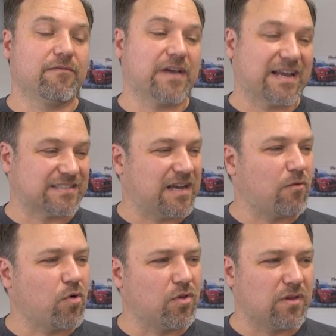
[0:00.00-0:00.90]
In fact,
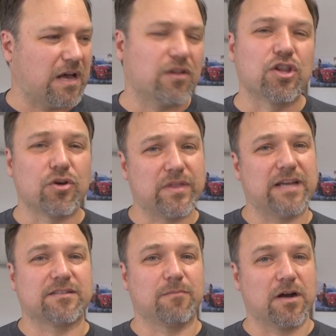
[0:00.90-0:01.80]
I'll load
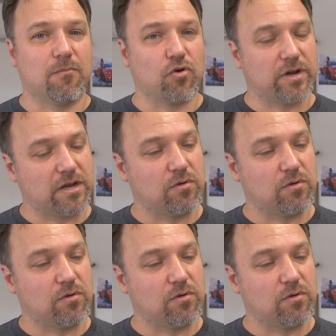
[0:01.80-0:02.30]
that tomorrow morning.